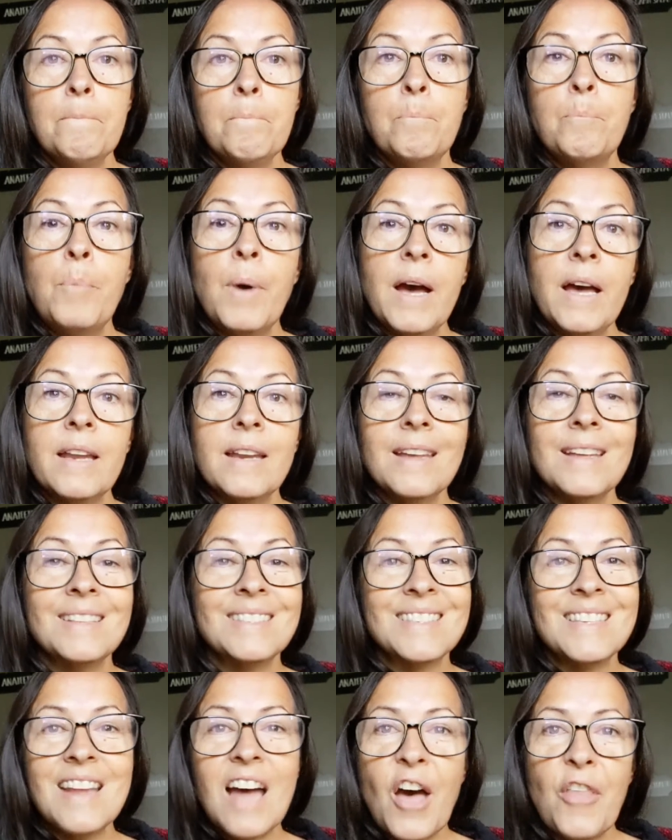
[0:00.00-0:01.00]
but
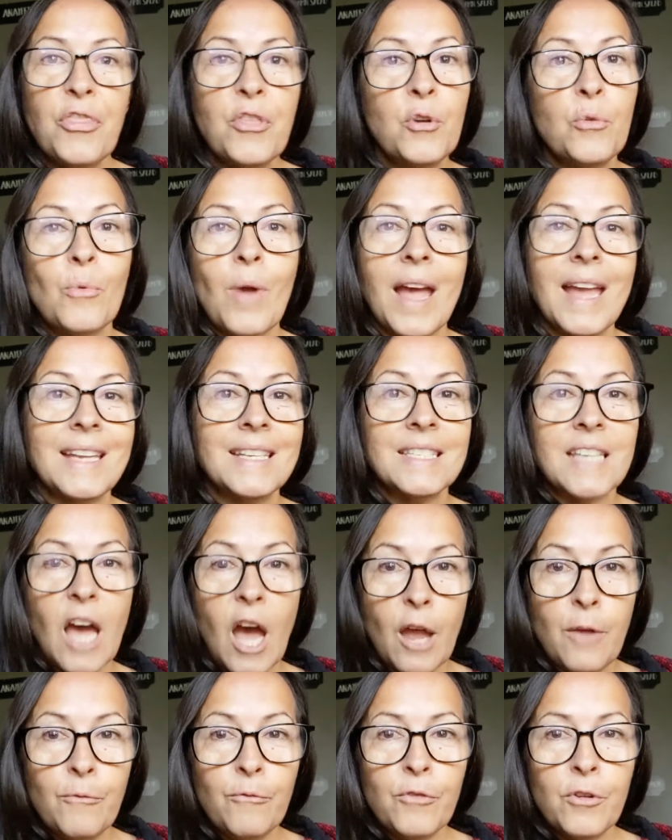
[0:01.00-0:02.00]
it's not the right
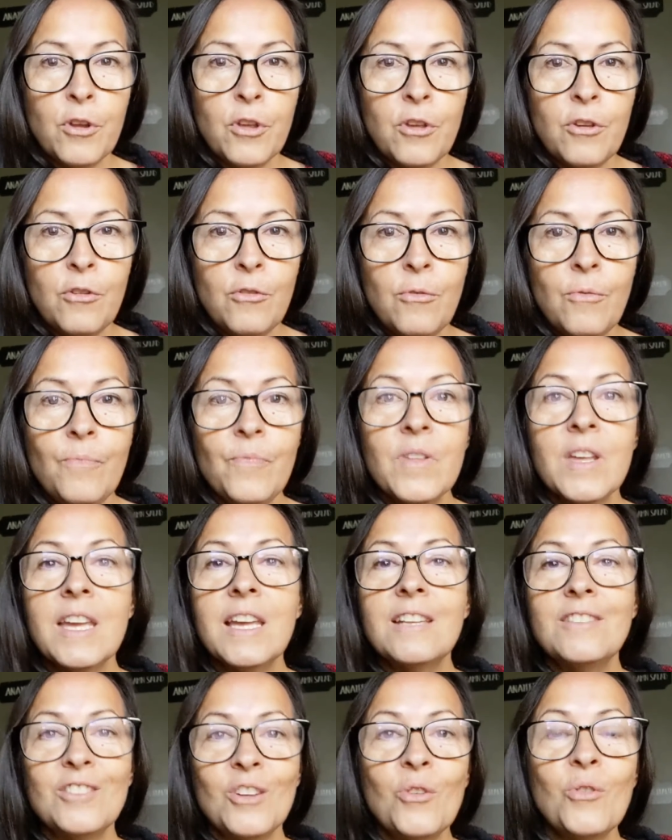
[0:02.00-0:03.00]
time for you,
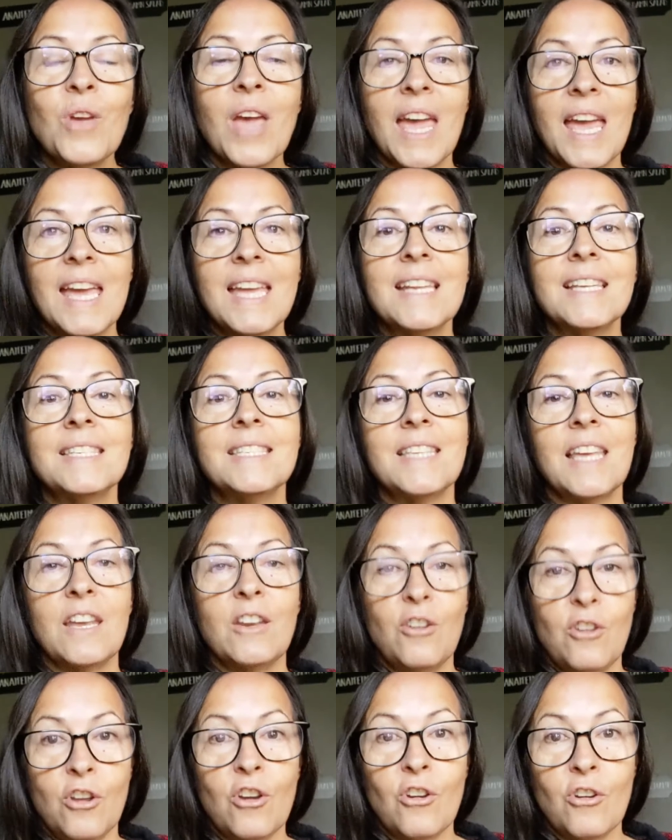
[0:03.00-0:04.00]
it's okay to say
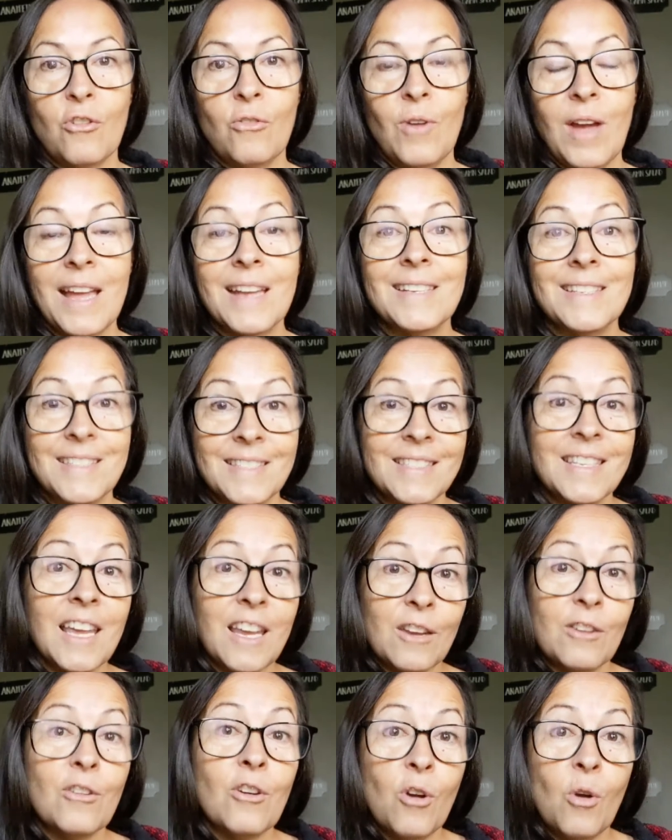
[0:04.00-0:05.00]
no, and
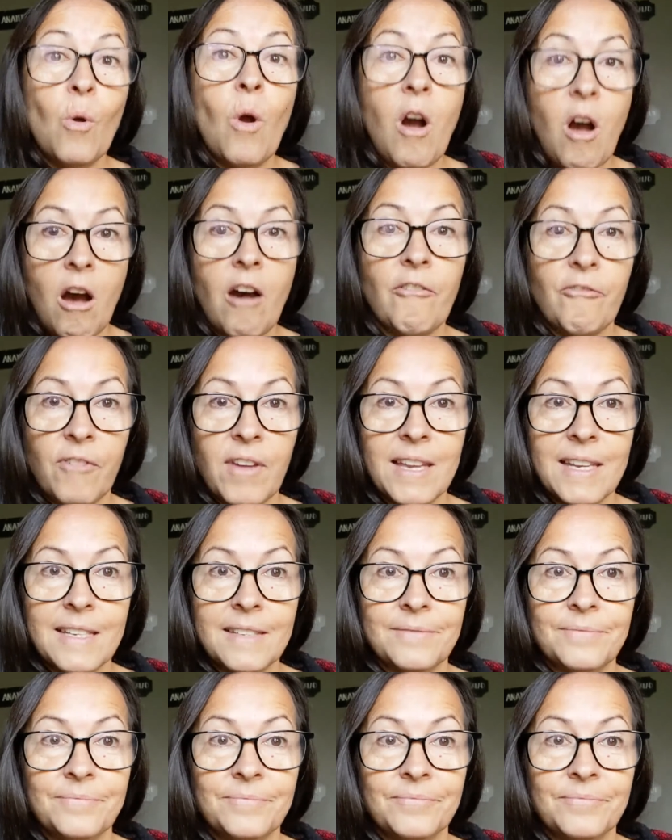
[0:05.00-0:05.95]
say no often.